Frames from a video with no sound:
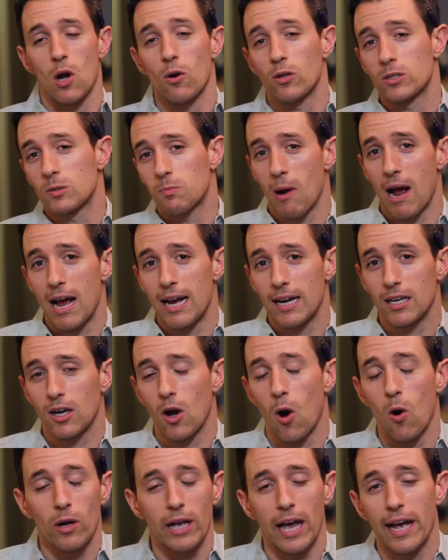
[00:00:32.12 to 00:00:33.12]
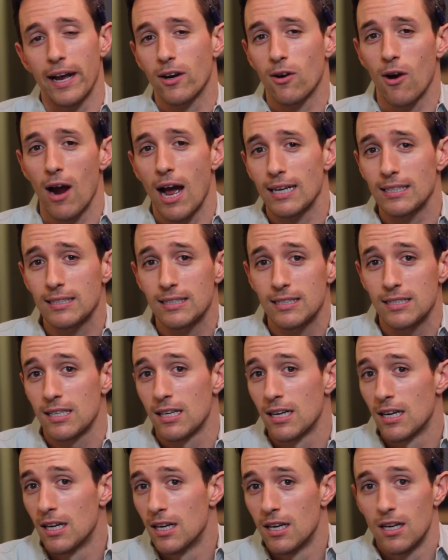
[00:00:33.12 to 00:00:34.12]
Coke Sprite, Colgate Crest,
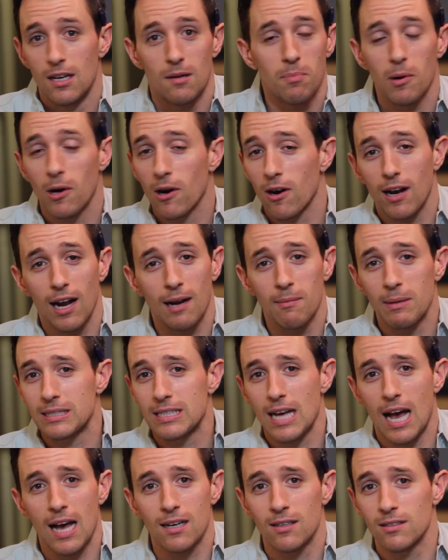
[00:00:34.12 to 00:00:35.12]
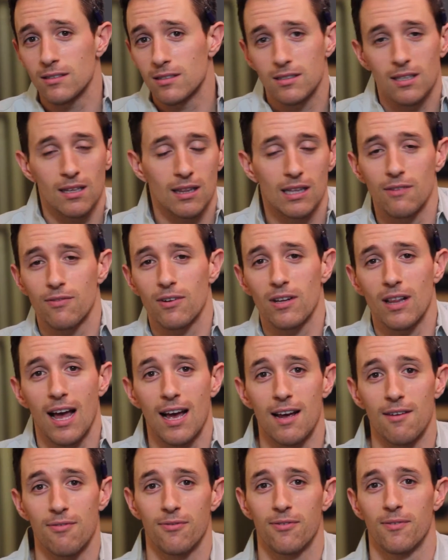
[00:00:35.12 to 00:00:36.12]
Burger King, McDonald's. Live your
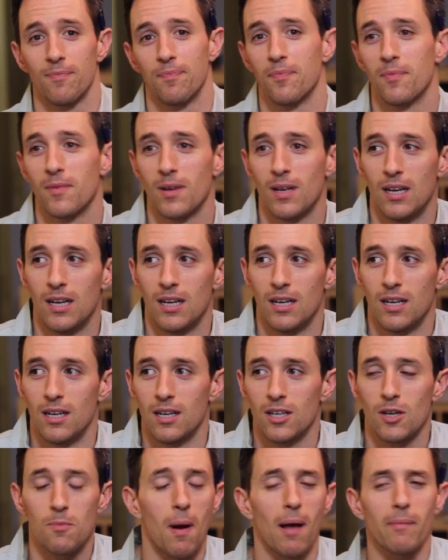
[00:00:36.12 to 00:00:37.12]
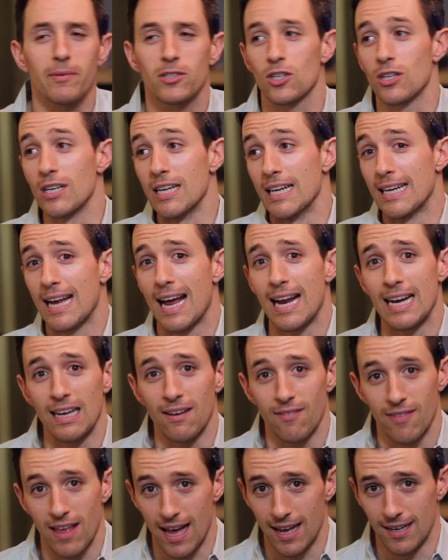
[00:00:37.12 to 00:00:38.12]
life. You probably shouldn't eat any
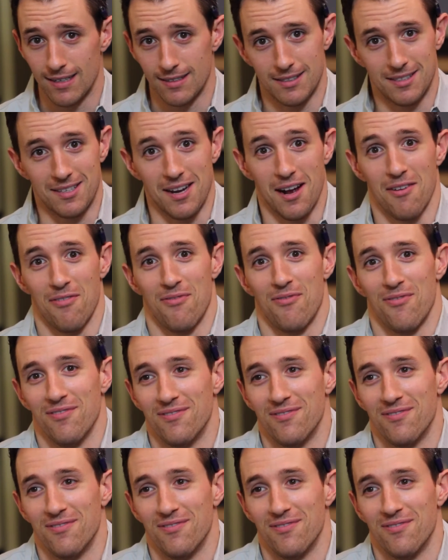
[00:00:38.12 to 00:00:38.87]
of that stuff.